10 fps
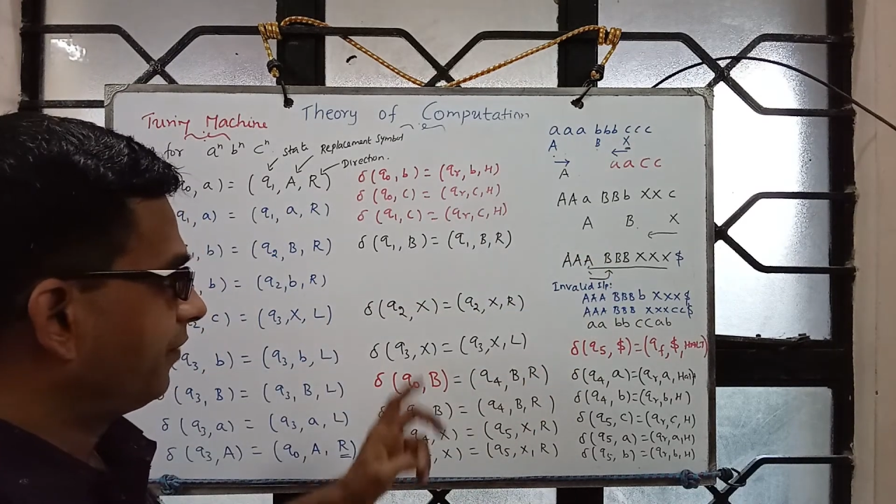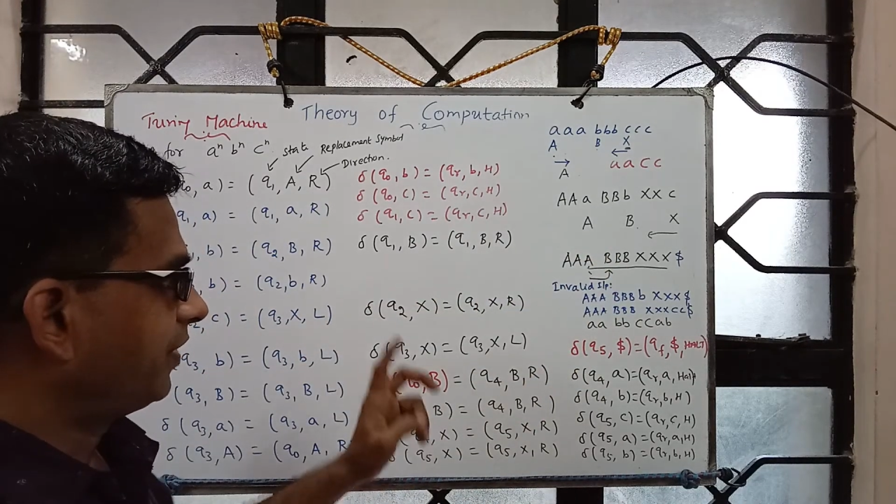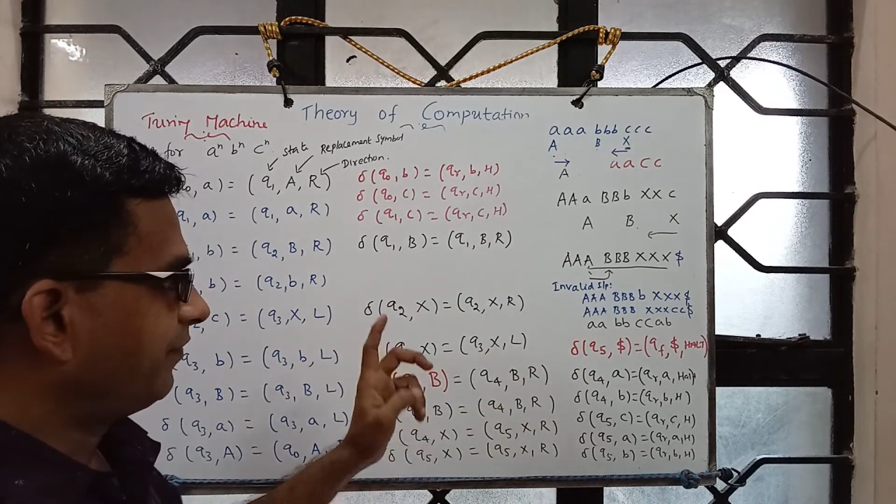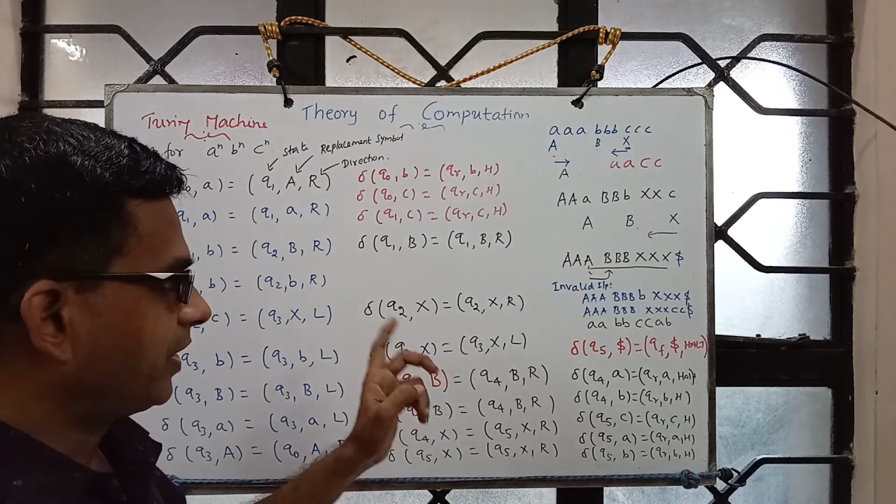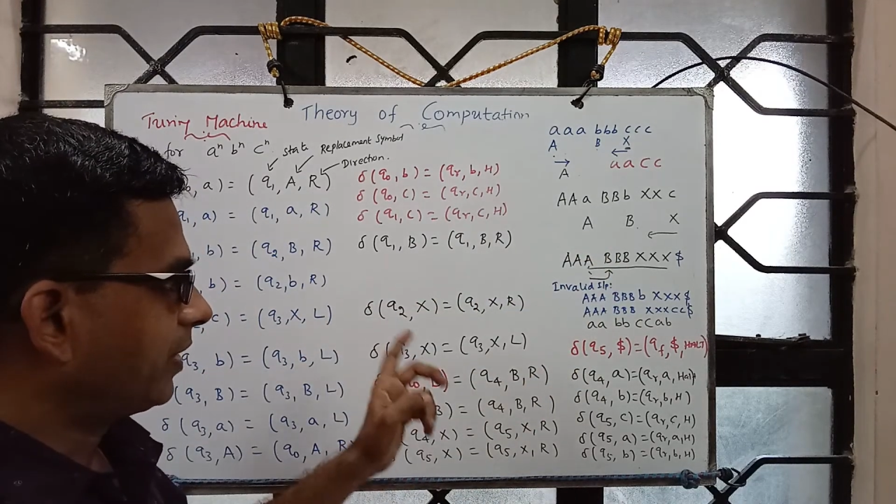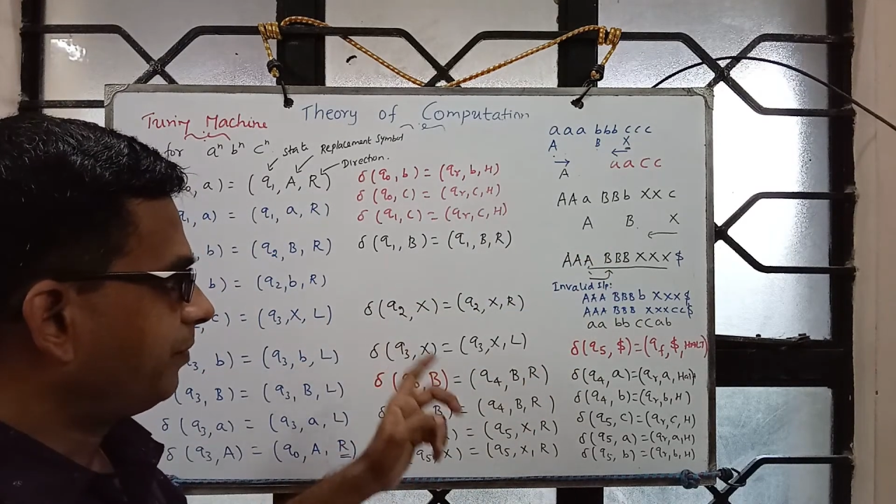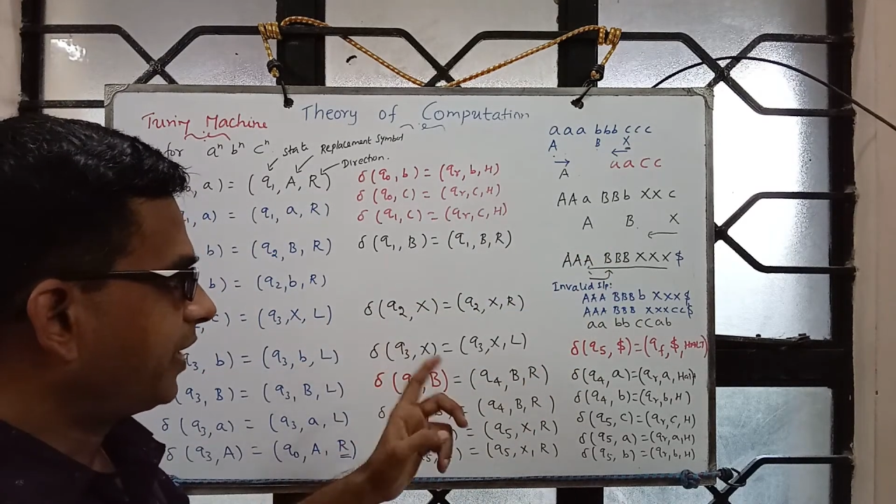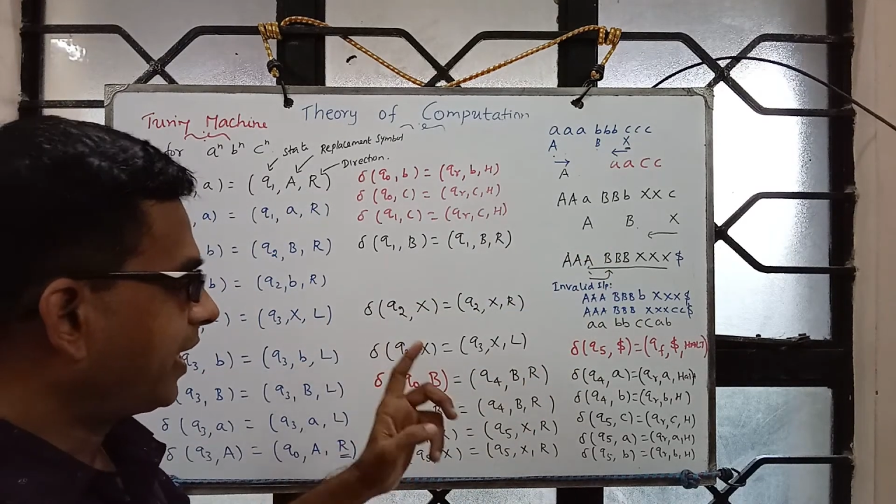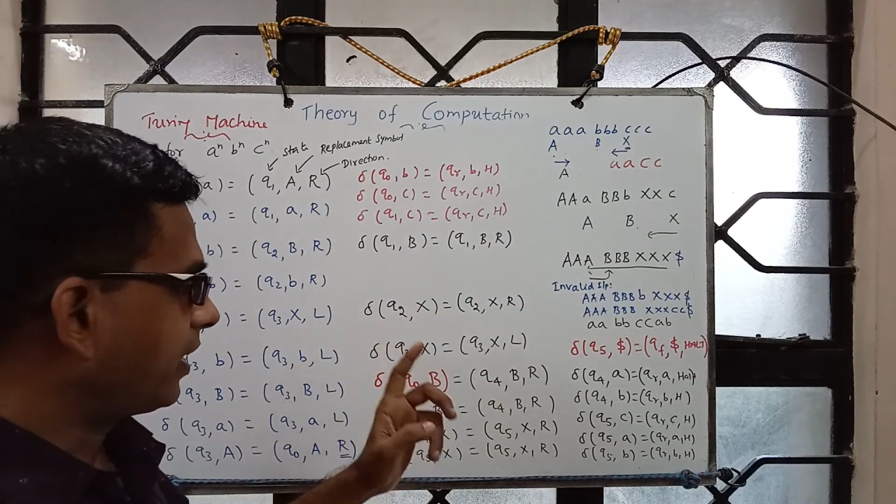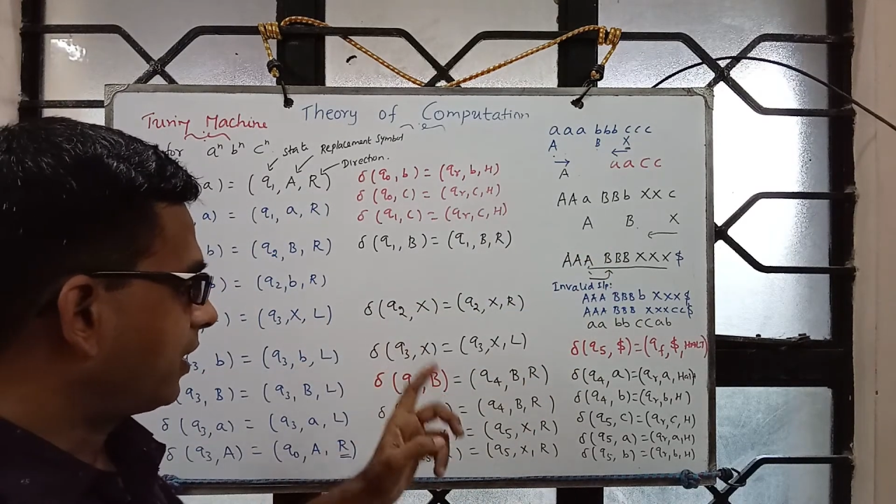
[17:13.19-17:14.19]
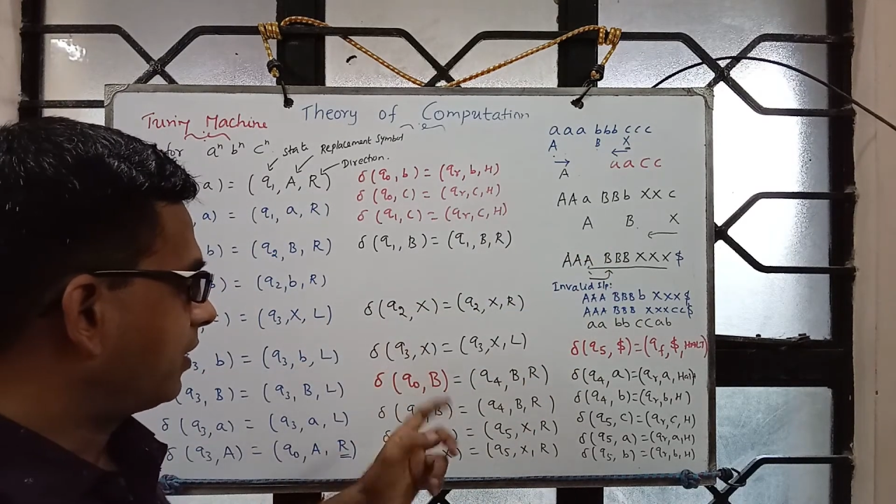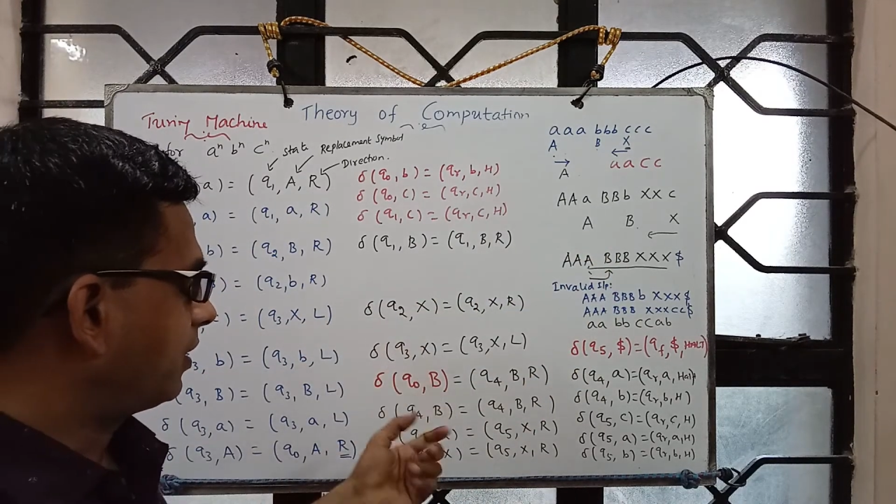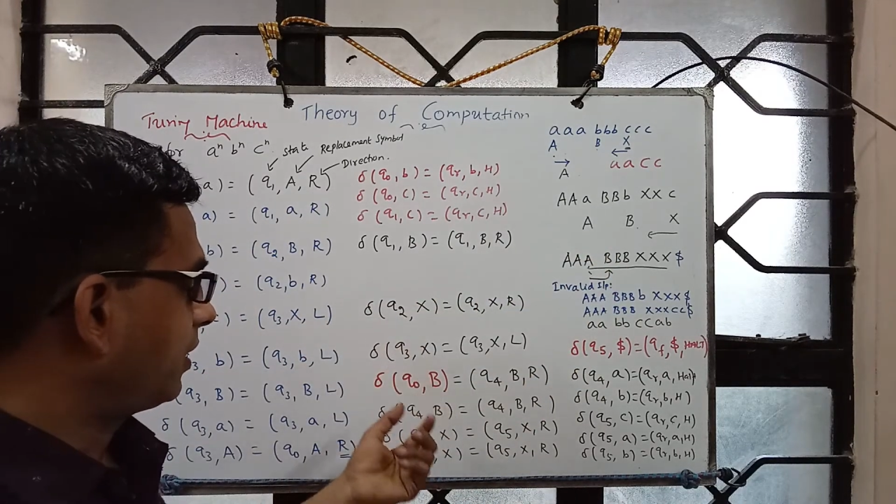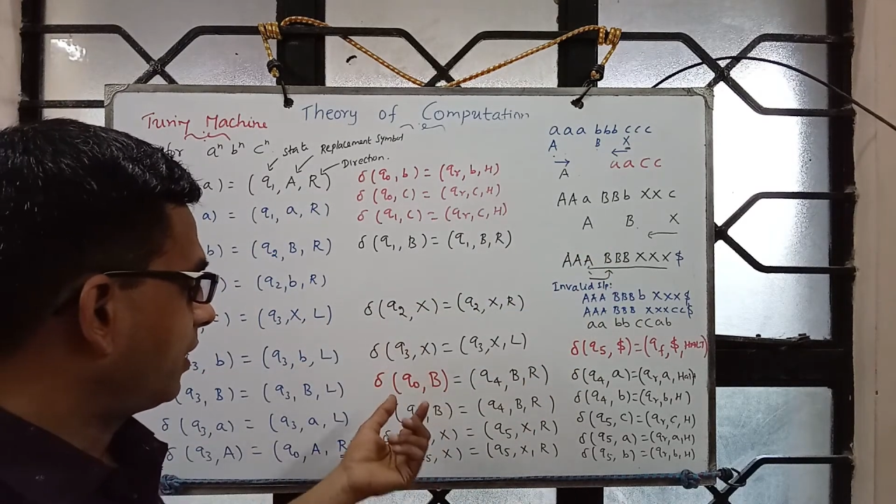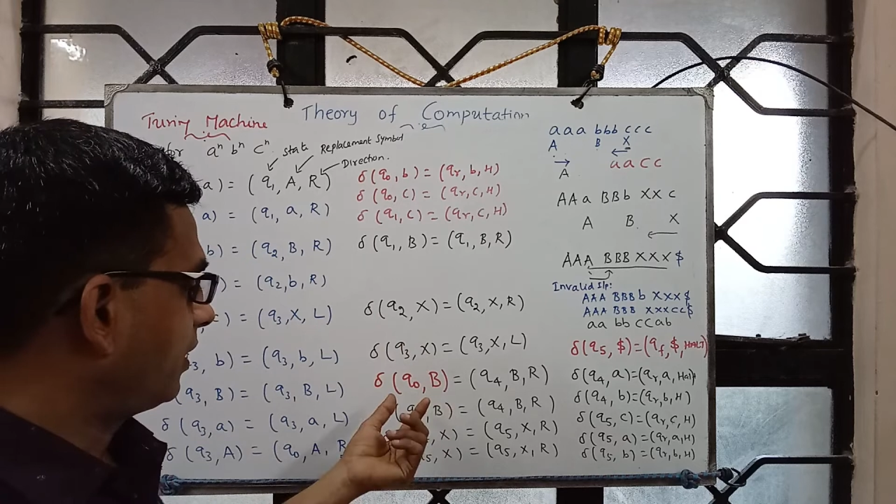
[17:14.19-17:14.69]
When we come back,
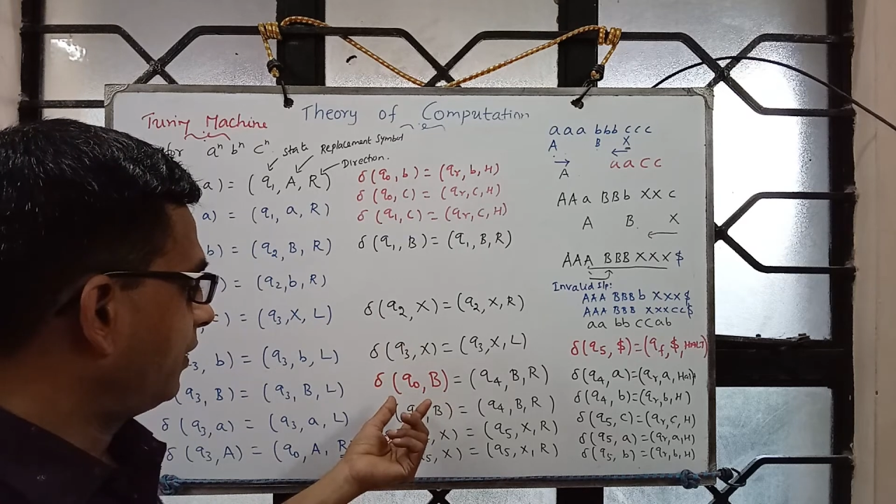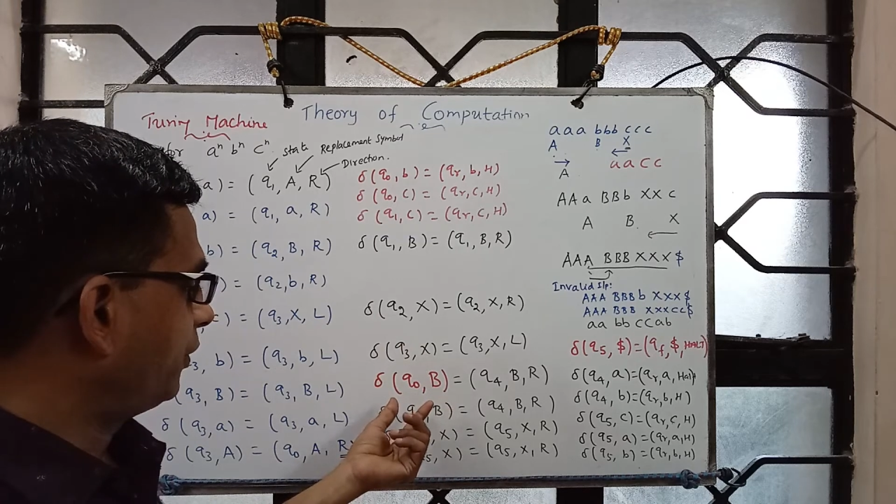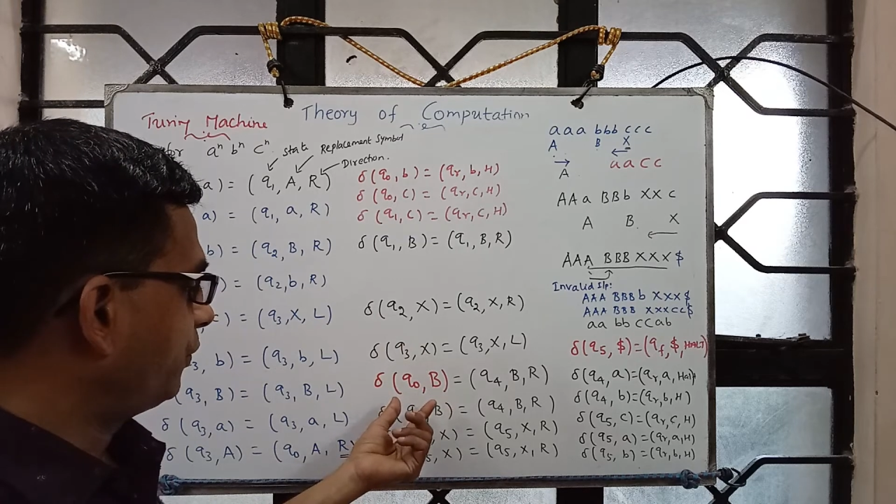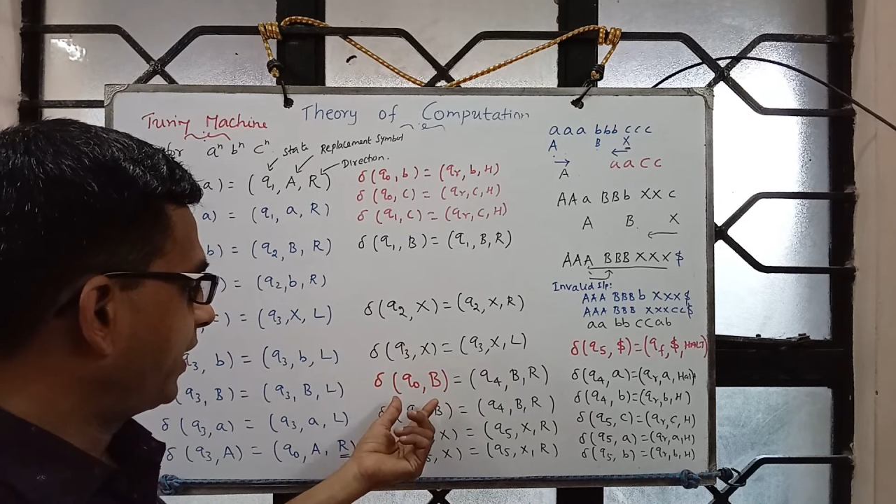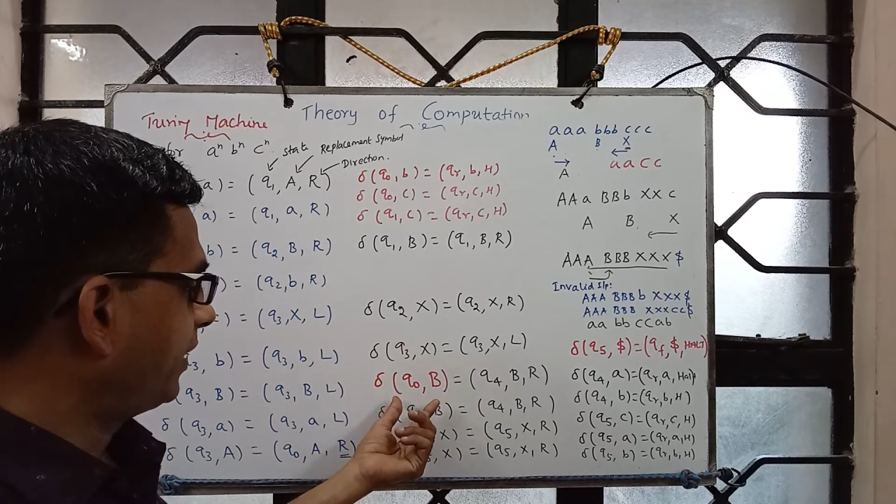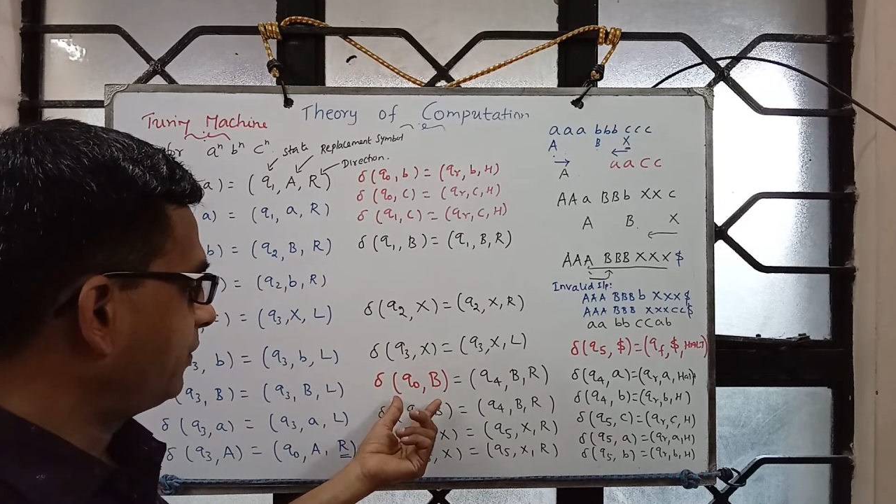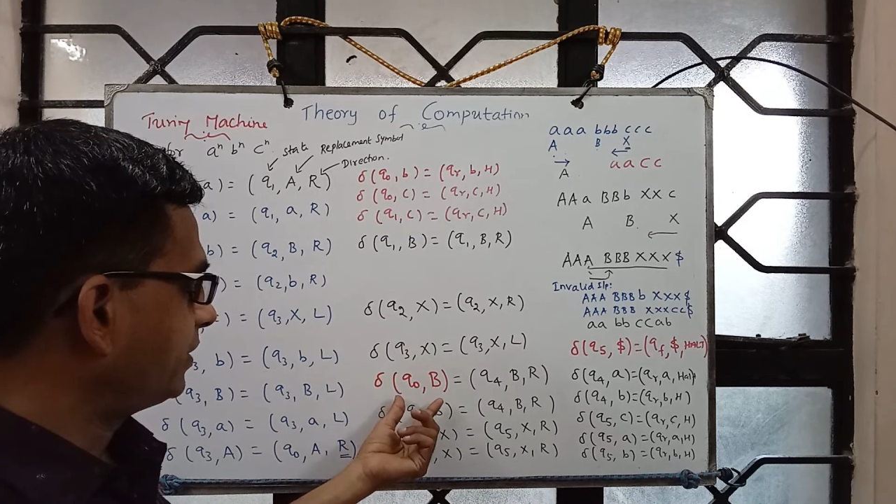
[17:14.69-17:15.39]
you get